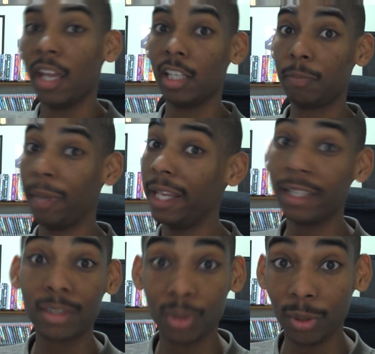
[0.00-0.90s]

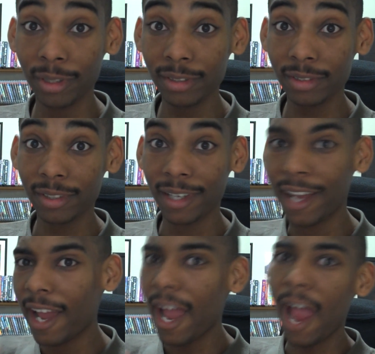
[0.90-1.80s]
Hispanic stores,
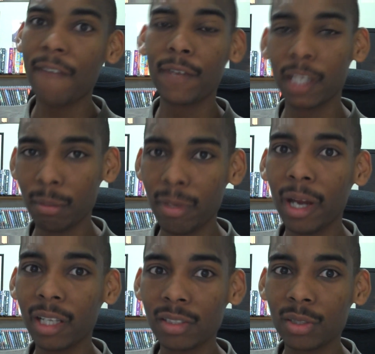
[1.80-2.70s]
African
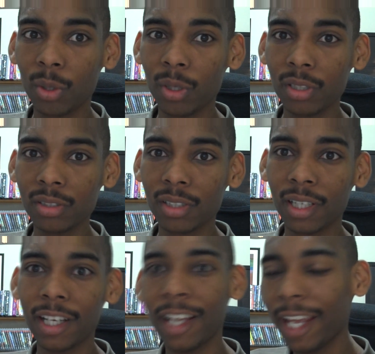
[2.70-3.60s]
American stores,
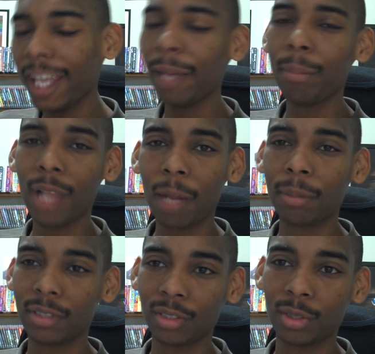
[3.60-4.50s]
and
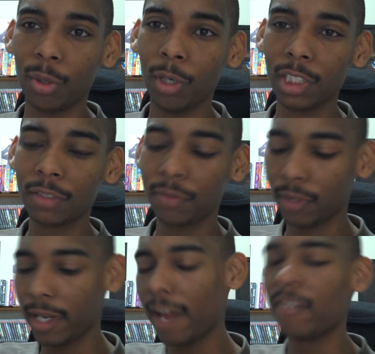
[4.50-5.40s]
Blockbuster stores
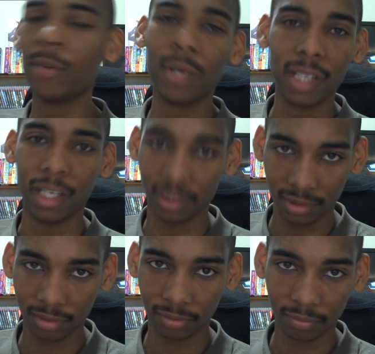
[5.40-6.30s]
for everyone
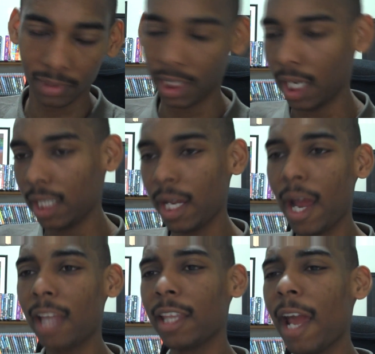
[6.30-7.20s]
else. Now,
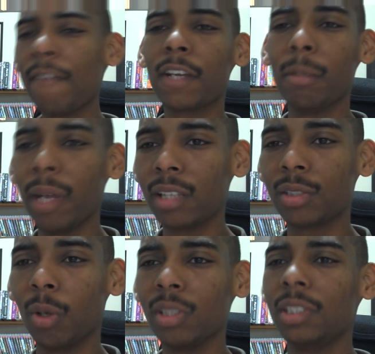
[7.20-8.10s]
at the African American
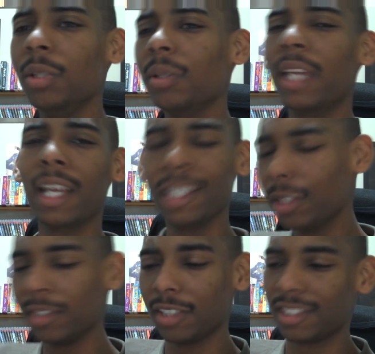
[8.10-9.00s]
stores, you
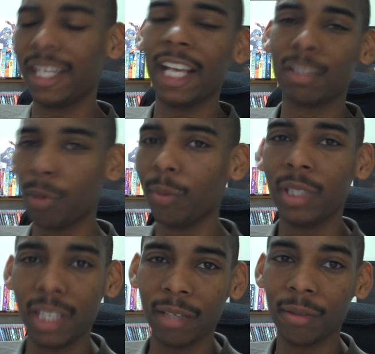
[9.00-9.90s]
can just guess what
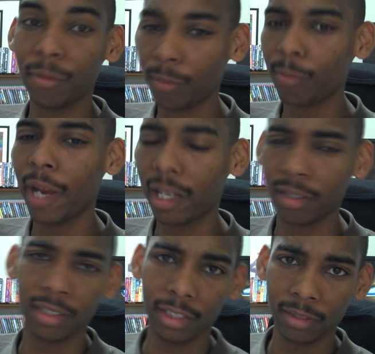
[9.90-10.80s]
we get
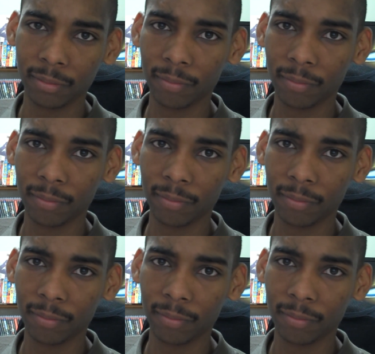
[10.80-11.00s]
regularly.